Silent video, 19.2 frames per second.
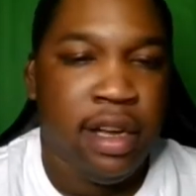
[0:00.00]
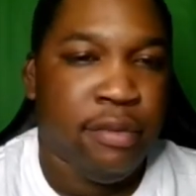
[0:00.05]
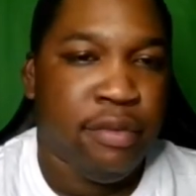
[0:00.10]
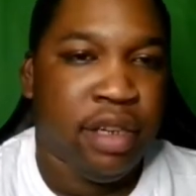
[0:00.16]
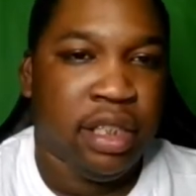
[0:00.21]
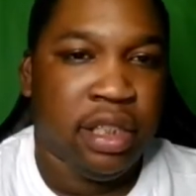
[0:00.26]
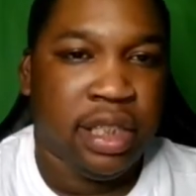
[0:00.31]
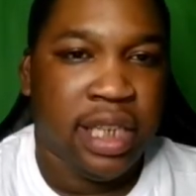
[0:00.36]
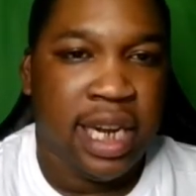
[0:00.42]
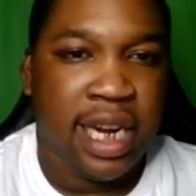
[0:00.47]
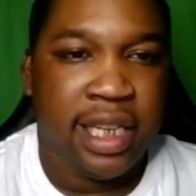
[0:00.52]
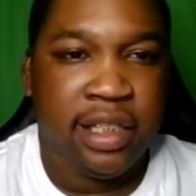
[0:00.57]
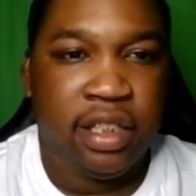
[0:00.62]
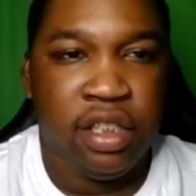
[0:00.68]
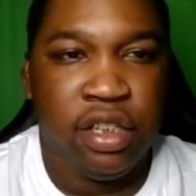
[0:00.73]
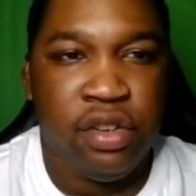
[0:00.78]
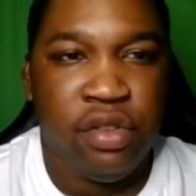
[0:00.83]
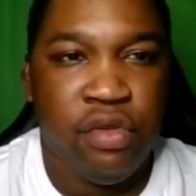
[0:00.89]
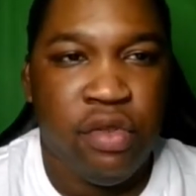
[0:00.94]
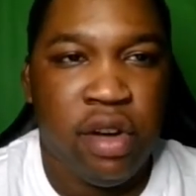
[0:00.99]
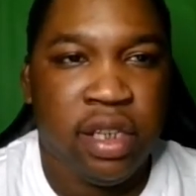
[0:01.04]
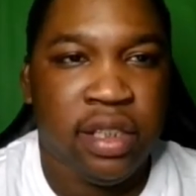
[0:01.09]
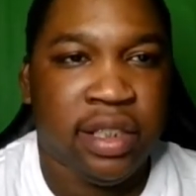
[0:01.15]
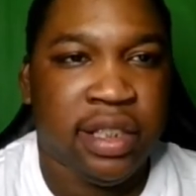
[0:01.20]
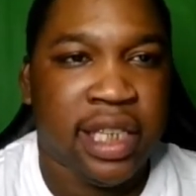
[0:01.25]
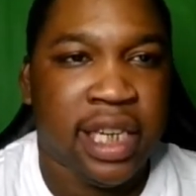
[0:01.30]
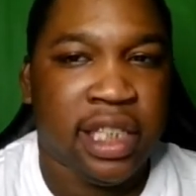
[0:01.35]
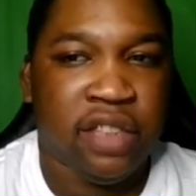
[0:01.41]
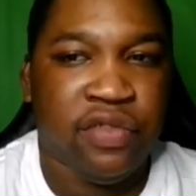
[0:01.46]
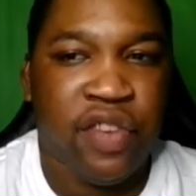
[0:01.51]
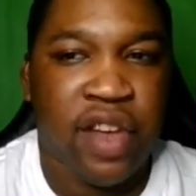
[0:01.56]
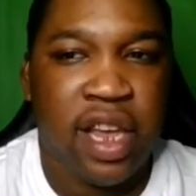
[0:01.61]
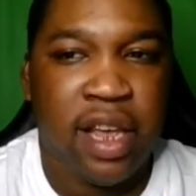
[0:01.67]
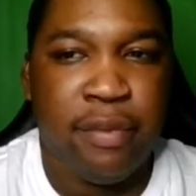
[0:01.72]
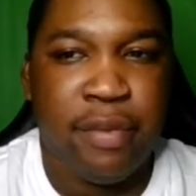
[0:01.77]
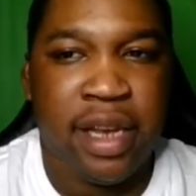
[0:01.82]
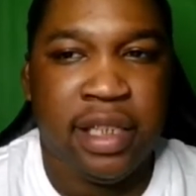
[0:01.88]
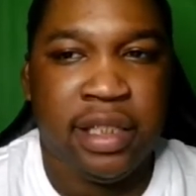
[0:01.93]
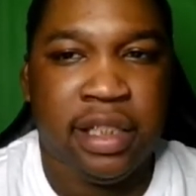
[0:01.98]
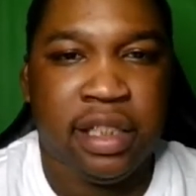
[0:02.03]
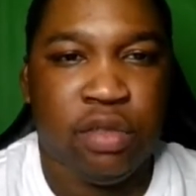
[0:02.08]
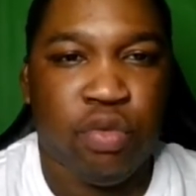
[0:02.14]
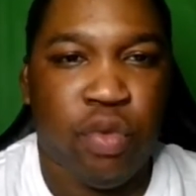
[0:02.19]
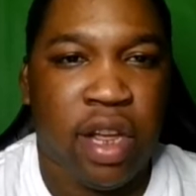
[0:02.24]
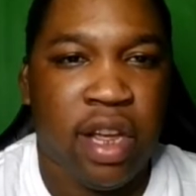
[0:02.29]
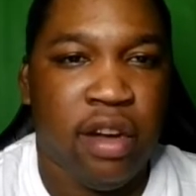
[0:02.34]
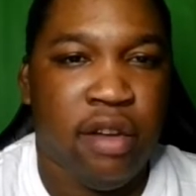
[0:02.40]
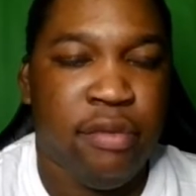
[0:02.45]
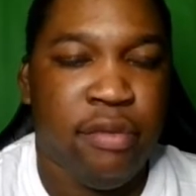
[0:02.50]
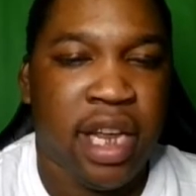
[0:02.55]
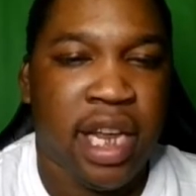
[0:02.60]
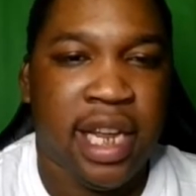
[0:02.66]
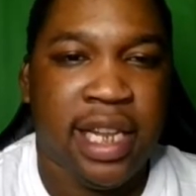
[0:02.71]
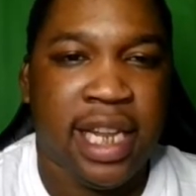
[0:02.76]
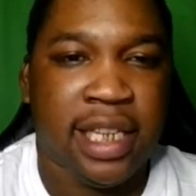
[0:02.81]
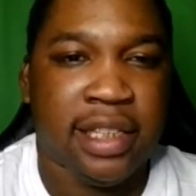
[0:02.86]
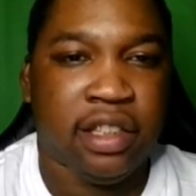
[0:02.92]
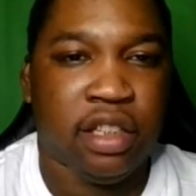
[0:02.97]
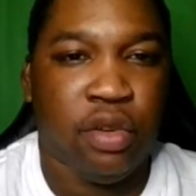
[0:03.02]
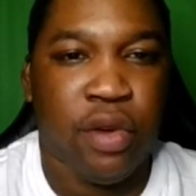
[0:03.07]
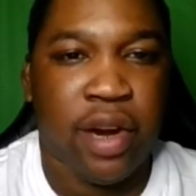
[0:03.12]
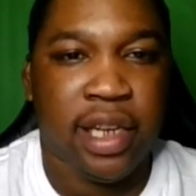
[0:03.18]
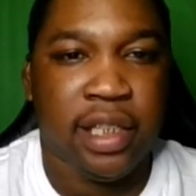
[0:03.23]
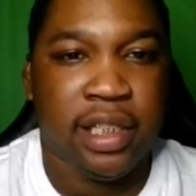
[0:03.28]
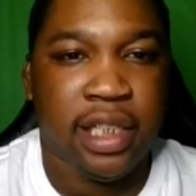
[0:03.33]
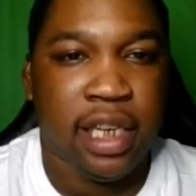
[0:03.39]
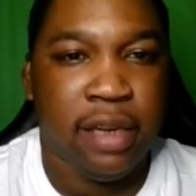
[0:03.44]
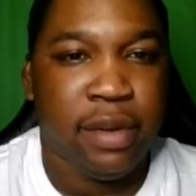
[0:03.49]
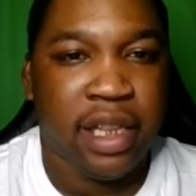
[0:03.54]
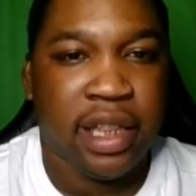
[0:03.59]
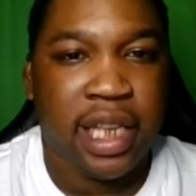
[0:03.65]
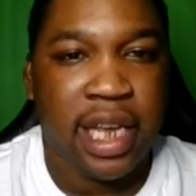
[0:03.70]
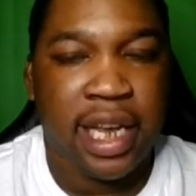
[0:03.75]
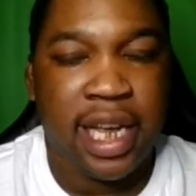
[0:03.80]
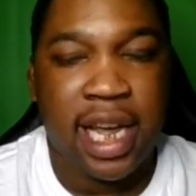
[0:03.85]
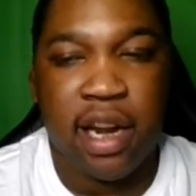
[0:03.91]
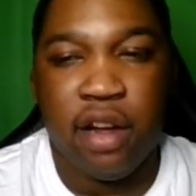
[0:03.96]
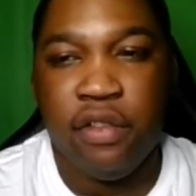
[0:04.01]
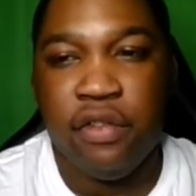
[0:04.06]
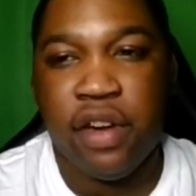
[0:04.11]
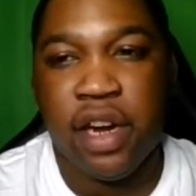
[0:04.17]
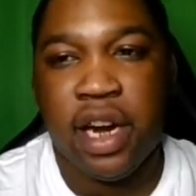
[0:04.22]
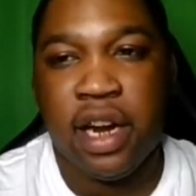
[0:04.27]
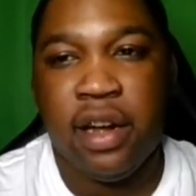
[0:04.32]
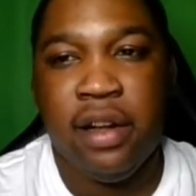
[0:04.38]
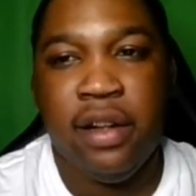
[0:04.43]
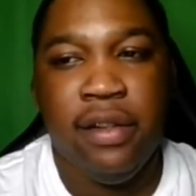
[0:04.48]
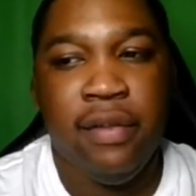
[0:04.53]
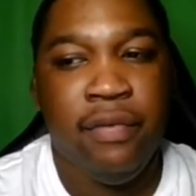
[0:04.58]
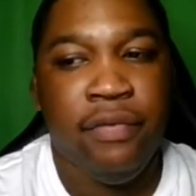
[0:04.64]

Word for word: But shout out to the New Orleans Saints fan base as well, man. That's a great team that they got over there.